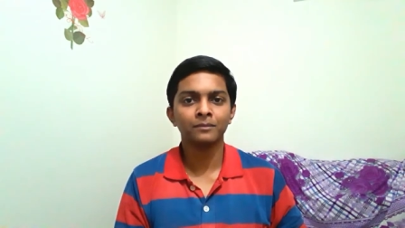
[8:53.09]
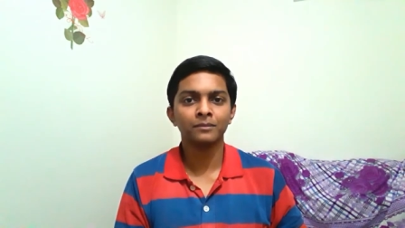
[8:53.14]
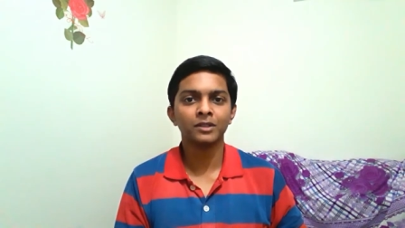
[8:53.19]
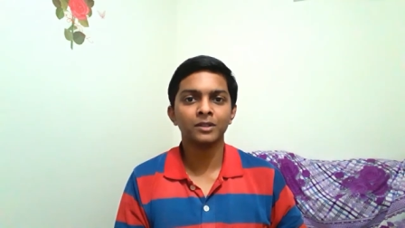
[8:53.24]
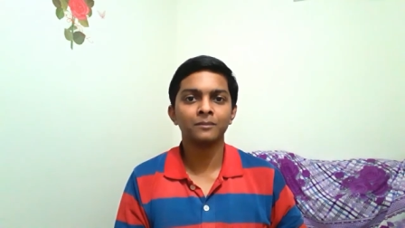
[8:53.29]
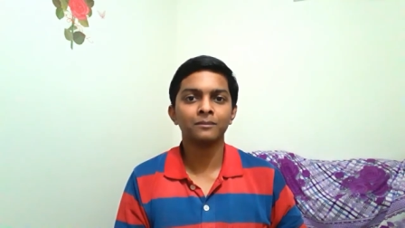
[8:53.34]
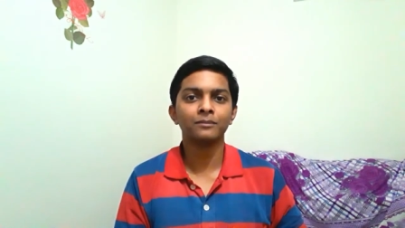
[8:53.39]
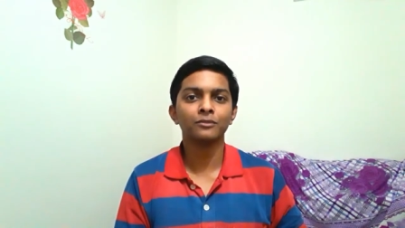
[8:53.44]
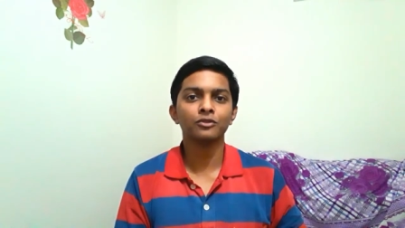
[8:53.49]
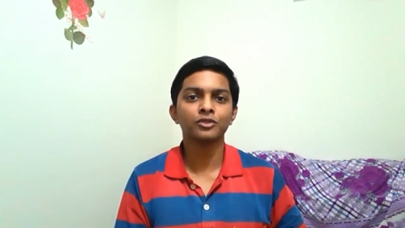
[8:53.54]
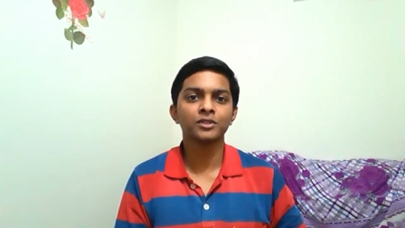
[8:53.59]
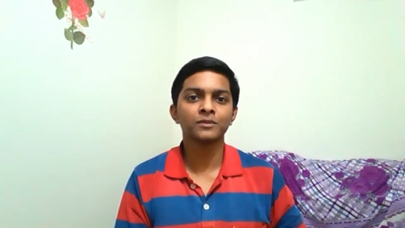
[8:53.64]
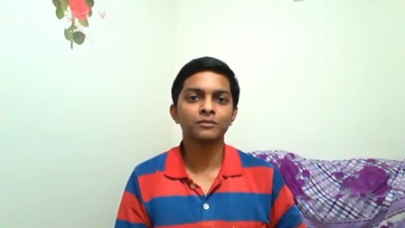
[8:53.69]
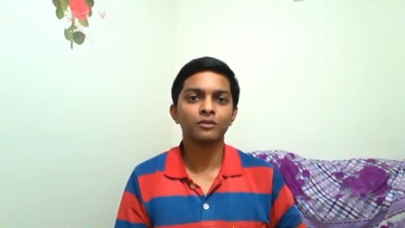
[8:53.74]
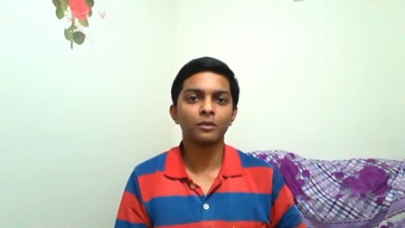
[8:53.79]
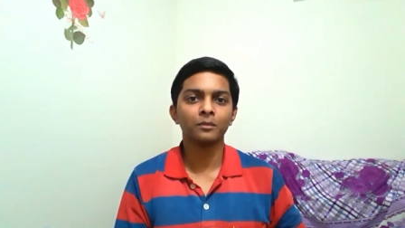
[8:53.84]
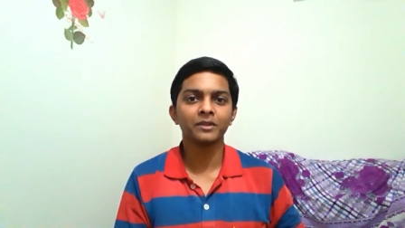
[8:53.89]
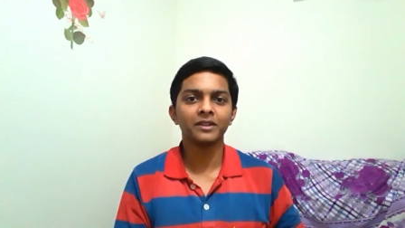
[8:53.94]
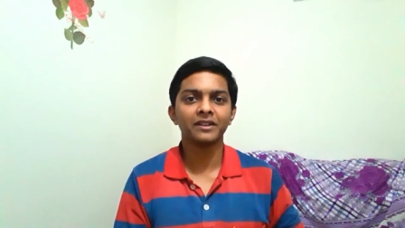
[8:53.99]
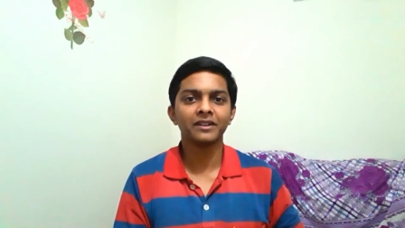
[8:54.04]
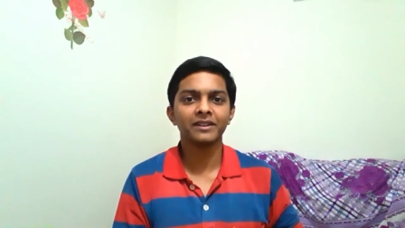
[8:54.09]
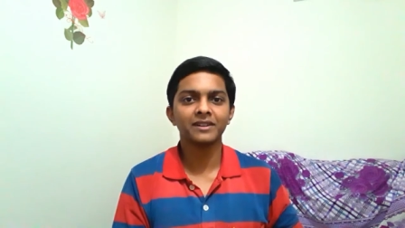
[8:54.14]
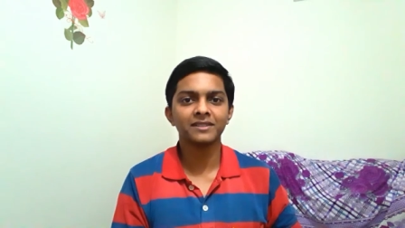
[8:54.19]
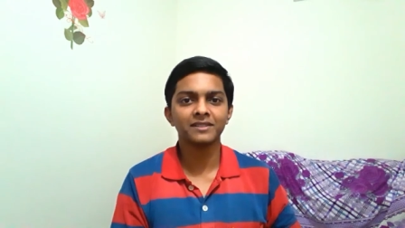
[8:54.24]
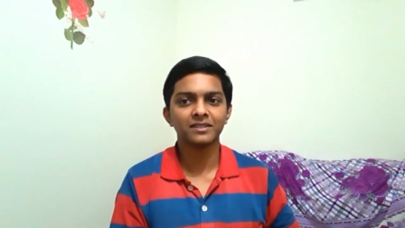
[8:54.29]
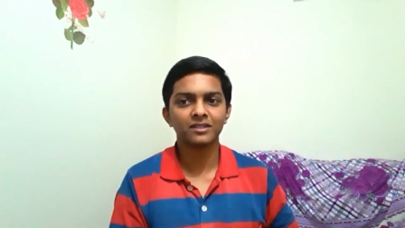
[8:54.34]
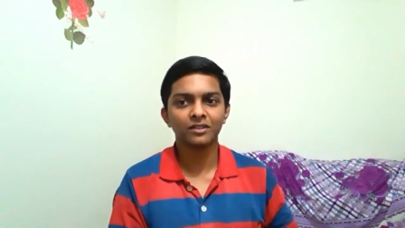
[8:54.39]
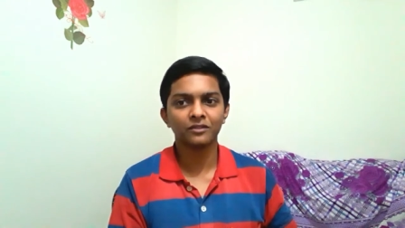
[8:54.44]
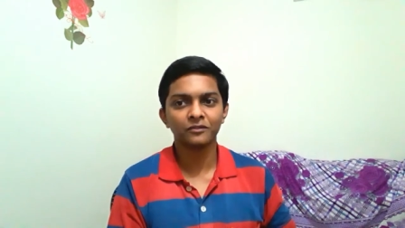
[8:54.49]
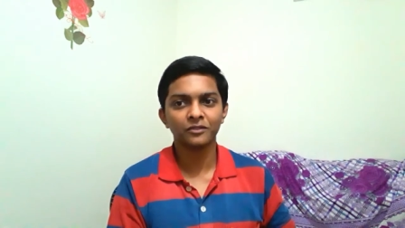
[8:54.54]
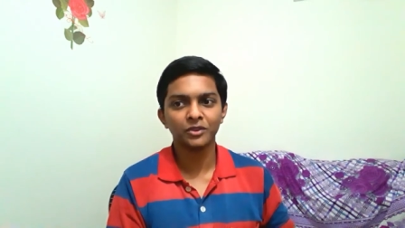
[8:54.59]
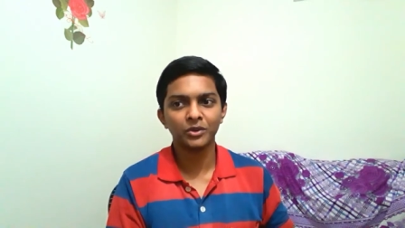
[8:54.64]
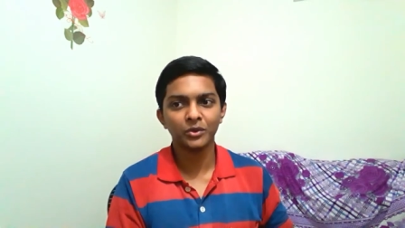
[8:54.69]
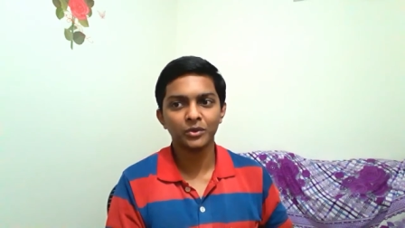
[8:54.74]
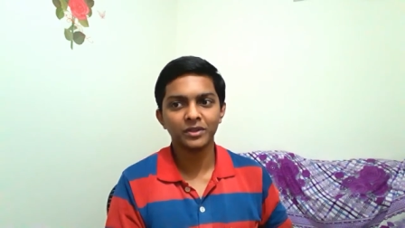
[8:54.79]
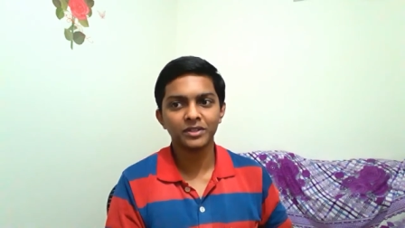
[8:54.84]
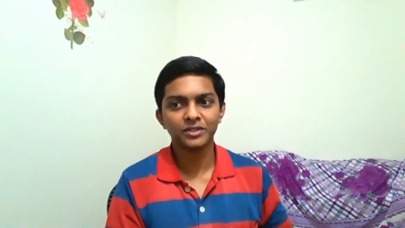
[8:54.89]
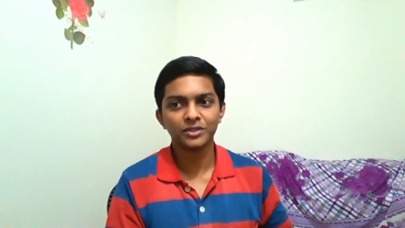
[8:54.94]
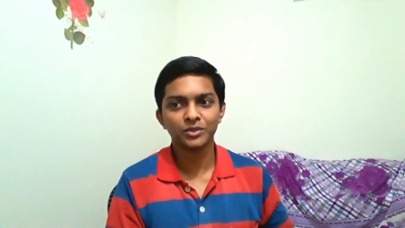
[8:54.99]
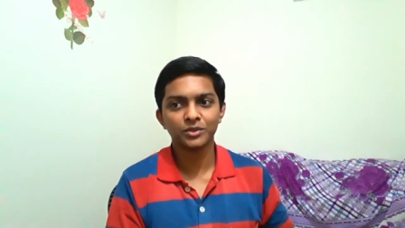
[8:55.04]
the most prominent reason of
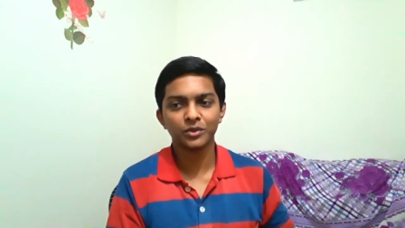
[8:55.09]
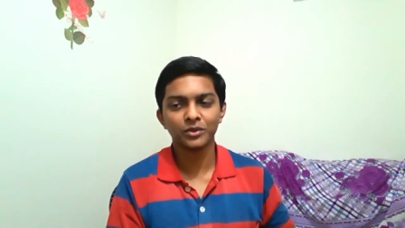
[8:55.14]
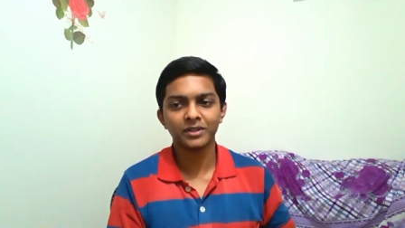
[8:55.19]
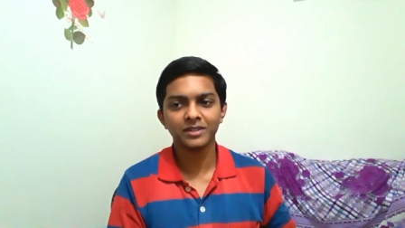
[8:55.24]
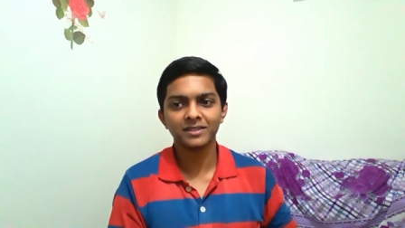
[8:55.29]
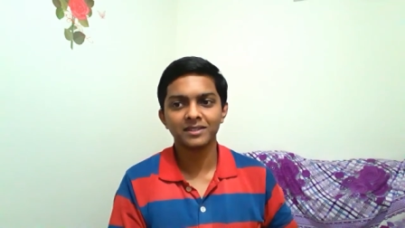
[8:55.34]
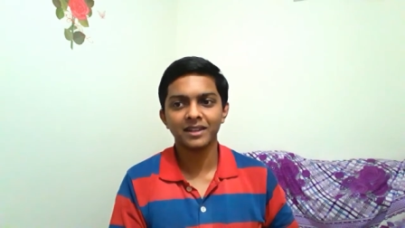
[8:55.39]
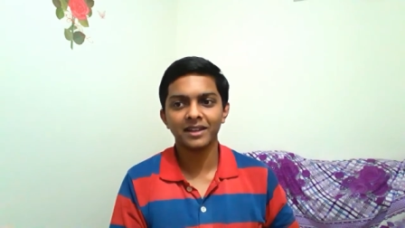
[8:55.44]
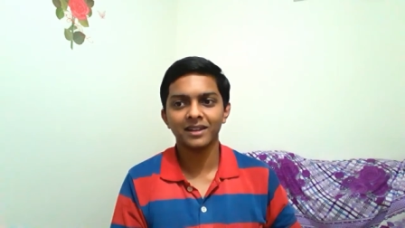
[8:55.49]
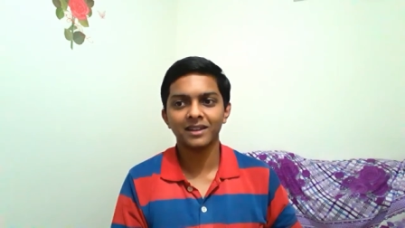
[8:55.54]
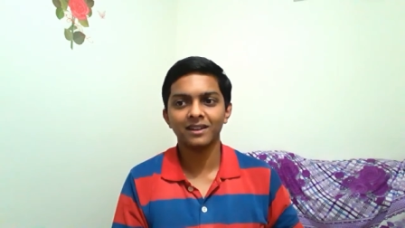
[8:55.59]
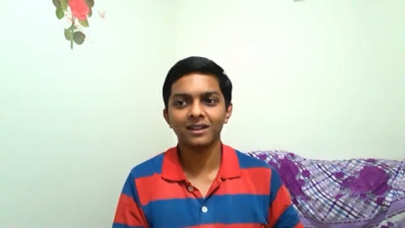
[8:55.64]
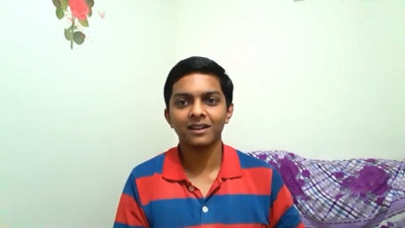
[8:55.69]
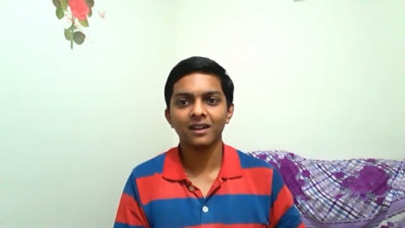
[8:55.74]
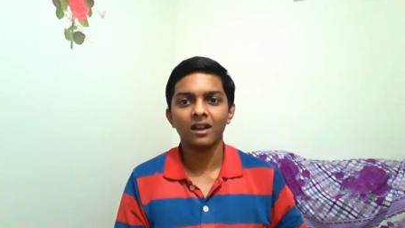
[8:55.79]
doing so is like